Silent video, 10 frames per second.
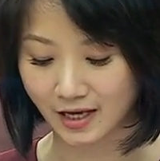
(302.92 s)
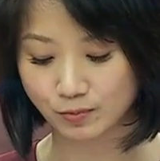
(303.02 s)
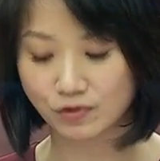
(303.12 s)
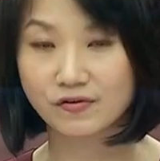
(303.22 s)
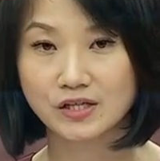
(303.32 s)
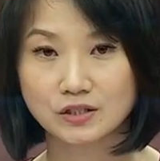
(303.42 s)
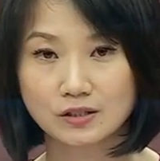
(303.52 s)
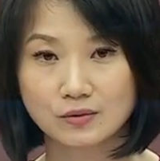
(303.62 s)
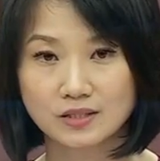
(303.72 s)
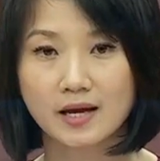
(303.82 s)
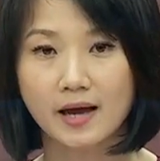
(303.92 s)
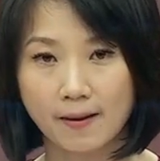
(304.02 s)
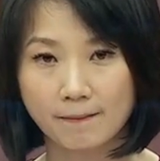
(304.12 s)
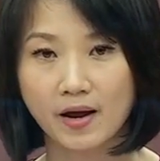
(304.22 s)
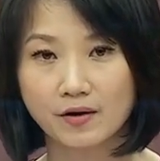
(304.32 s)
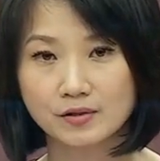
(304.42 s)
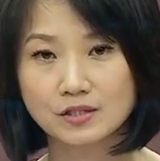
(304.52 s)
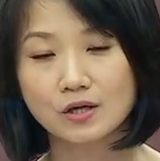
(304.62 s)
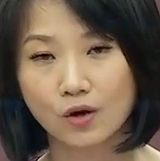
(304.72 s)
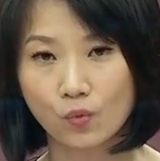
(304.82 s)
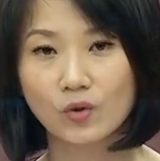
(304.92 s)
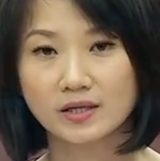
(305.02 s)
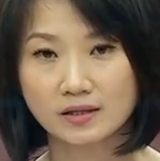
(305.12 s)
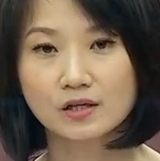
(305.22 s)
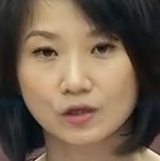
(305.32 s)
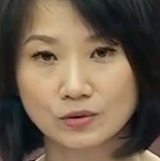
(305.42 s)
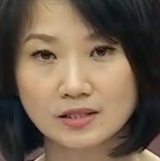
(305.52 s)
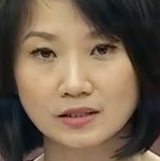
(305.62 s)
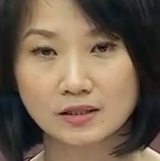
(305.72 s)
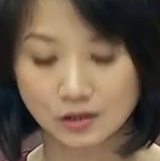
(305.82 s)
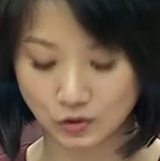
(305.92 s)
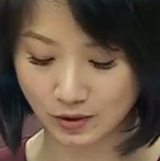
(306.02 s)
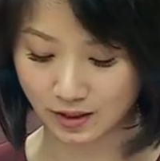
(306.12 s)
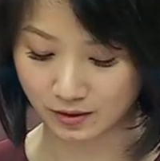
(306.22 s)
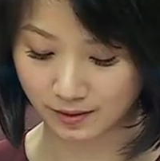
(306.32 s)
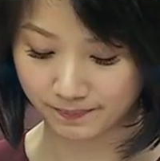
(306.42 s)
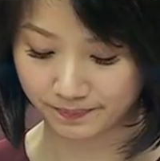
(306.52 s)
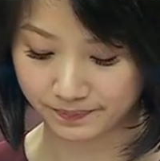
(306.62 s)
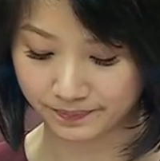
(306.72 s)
allied professionals, and parents working closely together.